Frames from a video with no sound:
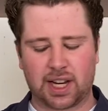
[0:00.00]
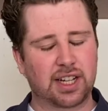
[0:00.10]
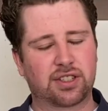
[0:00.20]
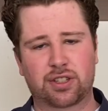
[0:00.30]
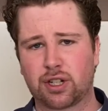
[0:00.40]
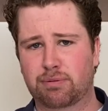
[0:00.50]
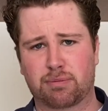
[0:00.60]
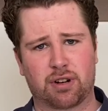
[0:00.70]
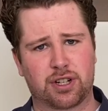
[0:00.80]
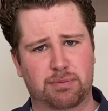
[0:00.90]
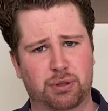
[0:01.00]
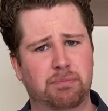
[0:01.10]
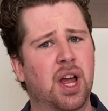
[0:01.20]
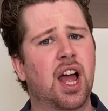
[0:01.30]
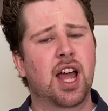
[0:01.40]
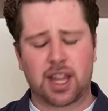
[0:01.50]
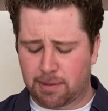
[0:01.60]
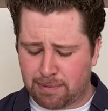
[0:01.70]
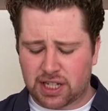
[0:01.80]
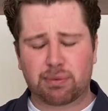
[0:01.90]
It's super approachable.
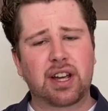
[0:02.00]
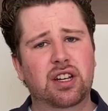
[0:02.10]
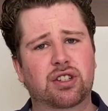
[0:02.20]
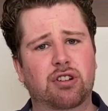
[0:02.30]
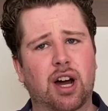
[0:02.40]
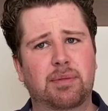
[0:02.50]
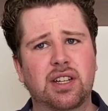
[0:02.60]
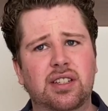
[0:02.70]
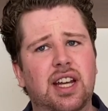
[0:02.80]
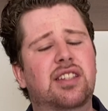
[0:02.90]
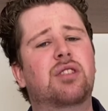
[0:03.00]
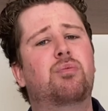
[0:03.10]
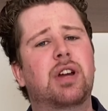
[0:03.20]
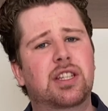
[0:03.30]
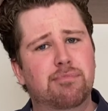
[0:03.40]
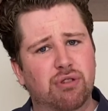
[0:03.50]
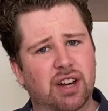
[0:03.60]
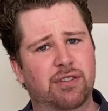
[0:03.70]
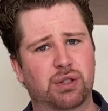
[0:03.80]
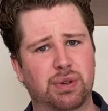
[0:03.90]
The best way to describe this, it's a
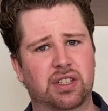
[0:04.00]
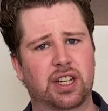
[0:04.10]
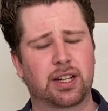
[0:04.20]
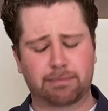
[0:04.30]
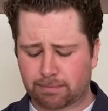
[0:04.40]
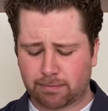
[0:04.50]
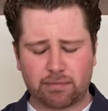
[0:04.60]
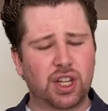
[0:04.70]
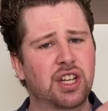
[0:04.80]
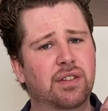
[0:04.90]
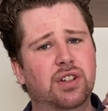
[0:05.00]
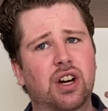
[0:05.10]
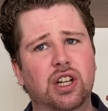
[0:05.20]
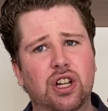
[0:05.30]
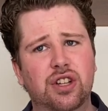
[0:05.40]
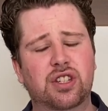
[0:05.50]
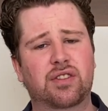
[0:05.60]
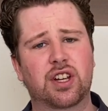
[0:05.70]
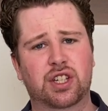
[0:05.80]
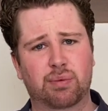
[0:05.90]
breakfast whisky. You've got lots
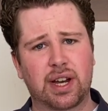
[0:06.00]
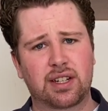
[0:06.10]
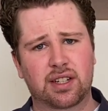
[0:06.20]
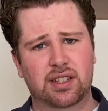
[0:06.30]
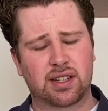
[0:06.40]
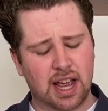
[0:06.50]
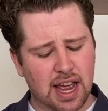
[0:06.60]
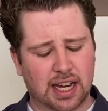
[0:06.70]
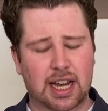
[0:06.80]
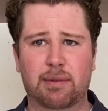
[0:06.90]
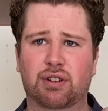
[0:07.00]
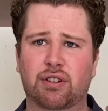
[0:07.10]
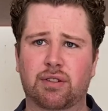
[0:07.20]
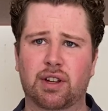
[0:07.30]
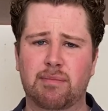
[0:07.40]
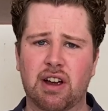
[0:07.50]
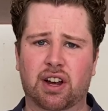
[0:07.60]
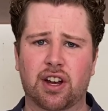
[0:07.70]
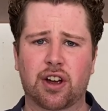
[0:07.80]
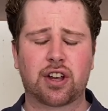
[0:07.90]
of those sweetness coming through from the
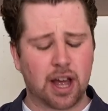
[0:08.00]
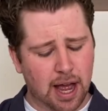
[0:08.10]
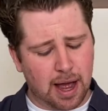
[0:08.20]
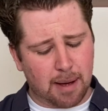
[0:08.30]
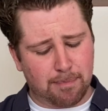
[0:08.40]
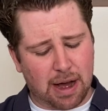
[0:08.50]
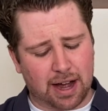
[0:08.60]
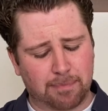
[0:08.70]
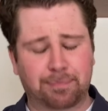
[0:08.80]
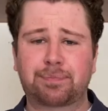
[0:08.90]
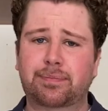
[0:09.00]
American oak, but